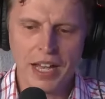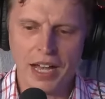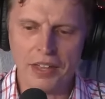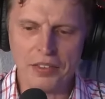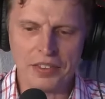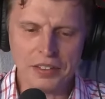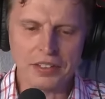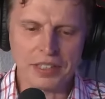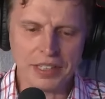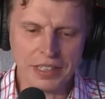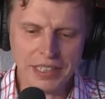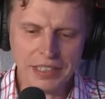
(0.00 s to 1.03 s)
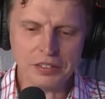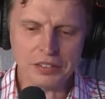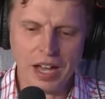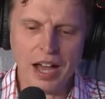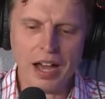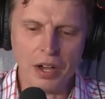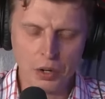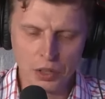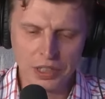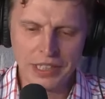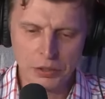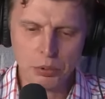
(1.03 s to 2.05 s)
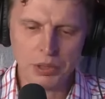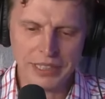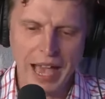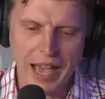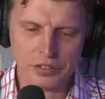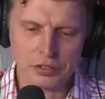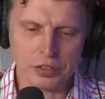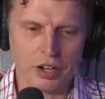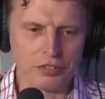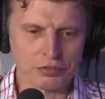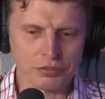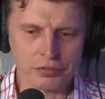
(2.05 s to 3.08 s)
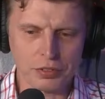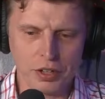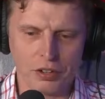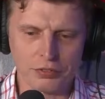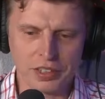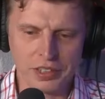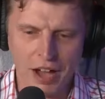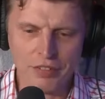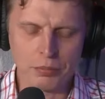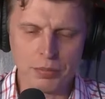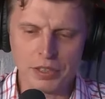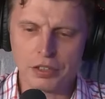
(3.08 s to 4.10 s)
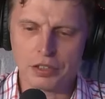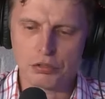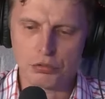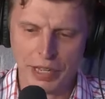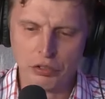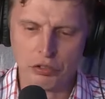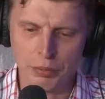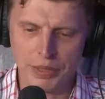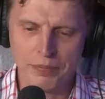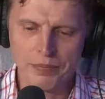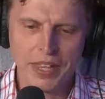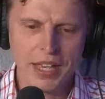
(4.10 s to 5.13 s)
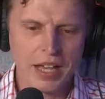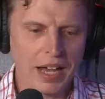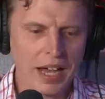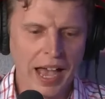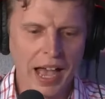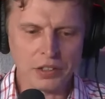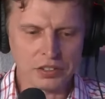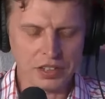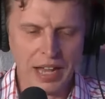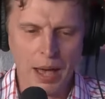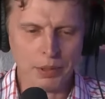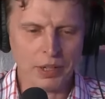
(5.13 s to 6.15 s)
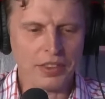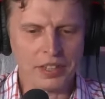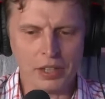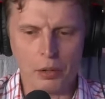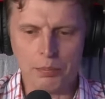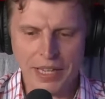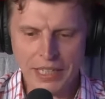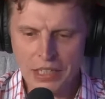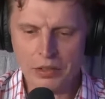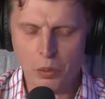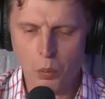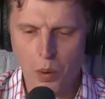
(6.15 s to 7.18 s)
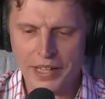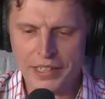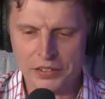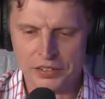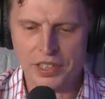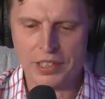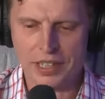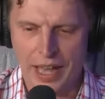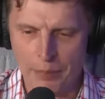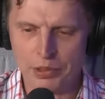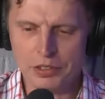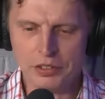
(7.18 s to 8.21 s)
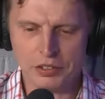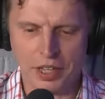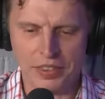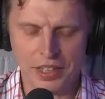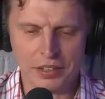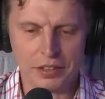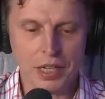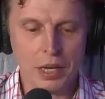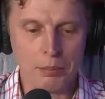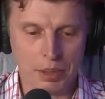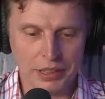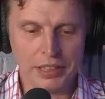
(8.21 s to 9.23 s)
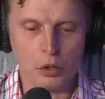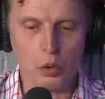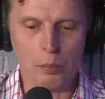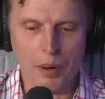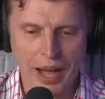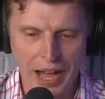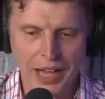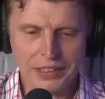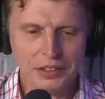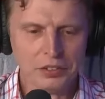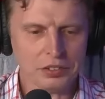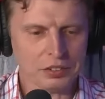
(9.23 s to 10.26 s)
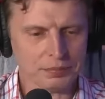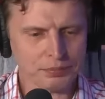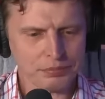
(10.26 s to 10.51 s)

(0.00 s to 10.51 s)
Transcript: These are literally acts of government treachery. How does it happen? I think there are many ways that it happens. I think political parties